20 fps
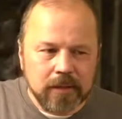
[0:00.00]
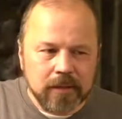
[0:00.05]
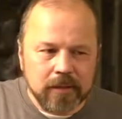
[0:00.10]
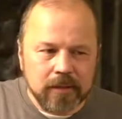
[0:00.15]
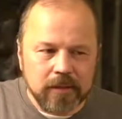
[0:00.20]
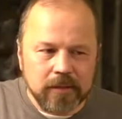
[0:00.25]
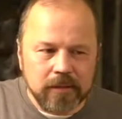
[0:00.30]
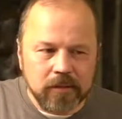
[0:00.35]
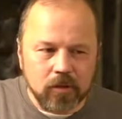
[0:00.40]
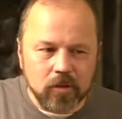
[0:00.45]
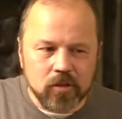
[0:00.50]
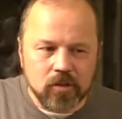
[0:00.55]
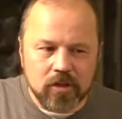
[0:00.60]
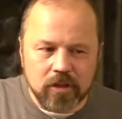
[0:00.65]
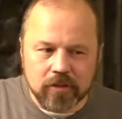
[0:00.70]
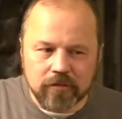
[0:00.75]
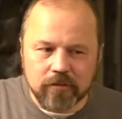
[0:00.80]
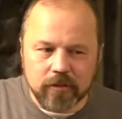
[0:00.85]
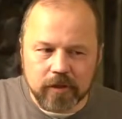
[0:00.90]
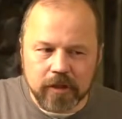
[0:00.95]
uh, your
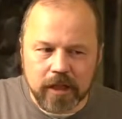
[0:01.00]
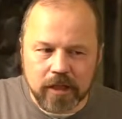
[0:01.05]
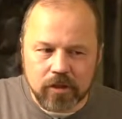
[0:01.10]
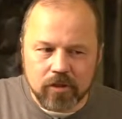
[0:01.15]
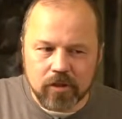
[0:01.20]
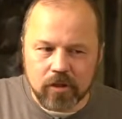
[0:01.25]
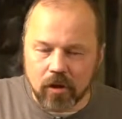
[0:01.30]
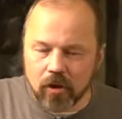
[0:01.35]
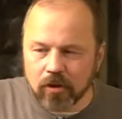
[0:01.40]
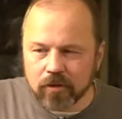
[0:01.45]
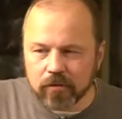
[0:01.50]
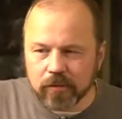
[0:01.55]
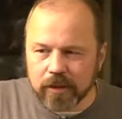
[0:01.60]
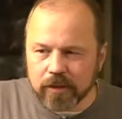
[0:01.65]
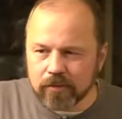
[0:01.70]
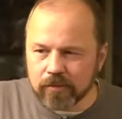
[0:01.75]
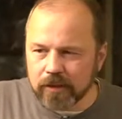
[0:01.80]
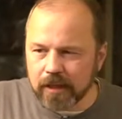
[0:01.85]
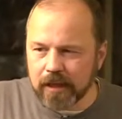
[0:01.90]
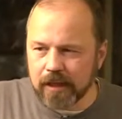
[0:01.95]
sinful nature all the way
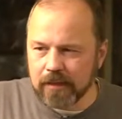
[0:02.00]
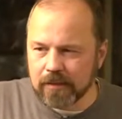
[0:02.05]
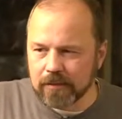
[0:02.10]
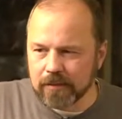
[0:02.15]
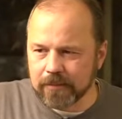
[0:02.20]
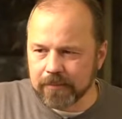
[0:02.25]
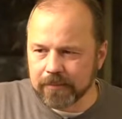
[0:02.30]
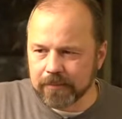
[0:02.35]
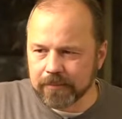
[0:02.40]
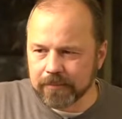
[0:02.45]
to the end.